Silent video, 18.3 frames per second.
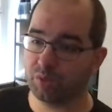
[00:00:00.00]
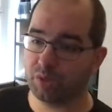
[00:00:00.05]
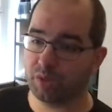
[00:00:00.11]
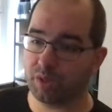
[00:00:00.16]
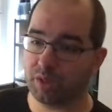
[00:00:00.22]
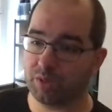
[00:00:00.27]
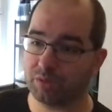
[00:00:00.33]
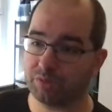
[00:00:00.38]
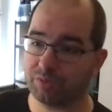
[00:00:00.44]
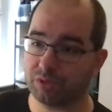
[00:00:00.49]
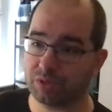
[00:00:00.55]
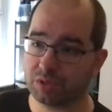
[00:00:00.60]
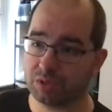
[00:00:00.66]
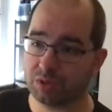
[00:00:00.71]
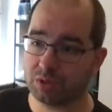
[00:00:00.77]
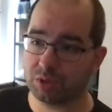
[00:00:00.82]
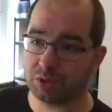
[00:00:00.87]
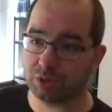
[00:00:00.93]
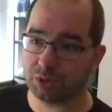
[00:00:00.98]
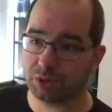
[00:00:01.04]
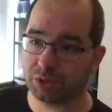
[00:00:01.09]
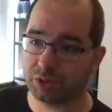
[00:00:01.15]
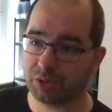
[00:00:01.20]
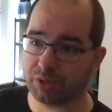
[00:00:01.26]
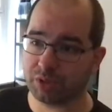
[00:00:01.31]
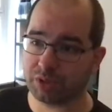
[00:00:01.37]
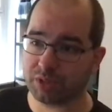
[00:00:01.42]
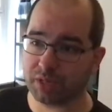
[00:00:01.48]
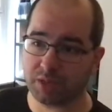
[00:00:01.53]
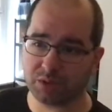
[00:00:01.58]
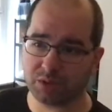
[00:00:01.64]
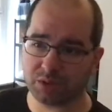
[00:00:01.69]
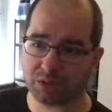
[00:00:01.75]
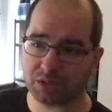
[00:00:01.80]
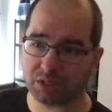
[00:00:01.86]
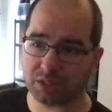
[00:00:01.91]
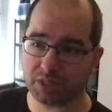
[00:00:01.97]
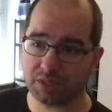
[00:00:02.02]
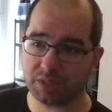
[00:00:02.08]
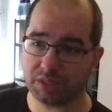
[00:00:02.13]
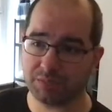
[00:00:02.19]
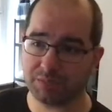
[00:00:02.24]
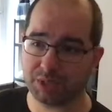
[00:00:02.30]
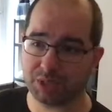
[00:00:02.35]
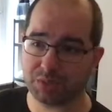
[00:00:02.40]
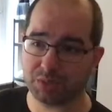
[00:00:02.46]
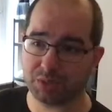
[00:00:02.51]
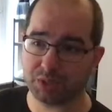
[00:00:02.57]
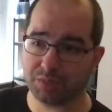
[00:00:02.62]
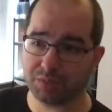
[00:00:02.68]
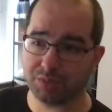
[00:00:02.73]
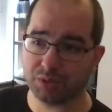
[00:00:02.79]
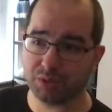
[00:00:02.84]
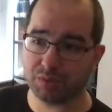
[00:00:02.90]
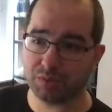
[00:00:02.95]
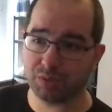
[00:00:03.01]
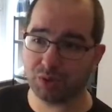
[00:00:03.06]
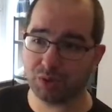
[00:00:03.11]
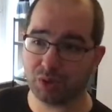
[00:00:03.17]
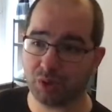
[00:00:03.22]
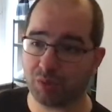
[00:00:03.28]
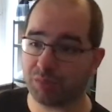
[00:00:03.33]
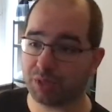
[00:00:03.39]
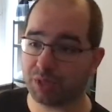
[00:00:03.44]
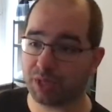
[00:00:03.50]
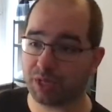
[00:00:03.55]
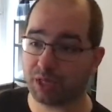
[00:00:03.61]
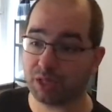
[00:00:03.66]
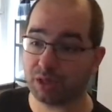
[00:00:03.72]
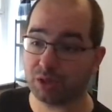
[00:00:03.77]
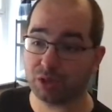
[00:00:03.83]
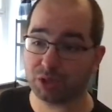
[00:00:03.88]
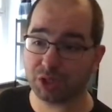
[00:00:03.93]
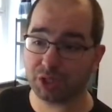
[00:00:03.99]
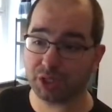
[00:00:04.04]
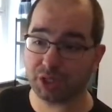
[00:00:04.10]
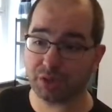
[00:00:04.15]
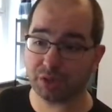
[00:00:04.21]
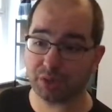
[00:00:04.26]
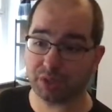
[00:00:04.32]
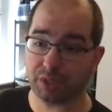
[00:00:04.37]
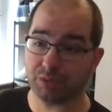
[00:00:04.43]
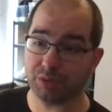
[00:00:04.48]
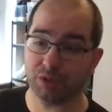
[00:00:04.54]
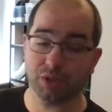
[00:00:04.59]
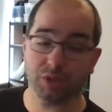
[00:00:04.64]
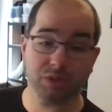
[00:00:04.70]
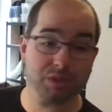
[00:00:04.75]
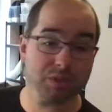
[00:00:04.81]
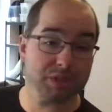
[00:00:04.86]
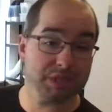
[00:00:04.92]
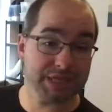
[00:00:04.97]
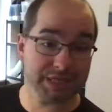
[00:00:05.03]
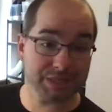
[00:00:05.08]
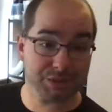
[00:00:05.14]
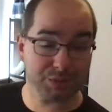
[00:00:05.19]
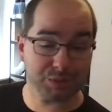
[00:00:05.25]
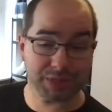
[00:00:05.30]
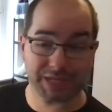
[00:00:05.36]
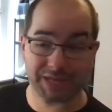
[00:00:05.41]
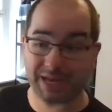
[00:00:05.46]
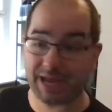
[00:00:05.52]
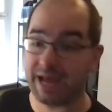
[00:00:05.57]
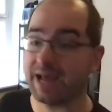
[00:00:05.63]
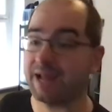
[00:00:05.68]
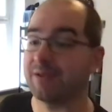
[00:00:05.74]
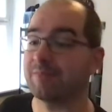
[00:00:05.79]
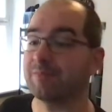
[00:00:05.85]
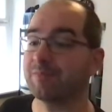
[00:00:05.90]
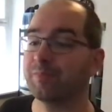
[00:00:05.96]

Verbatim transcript: And with this knowledge, you can already see, hang on a second, that means we can put in more complicated logic here, can we not? Yes, we can.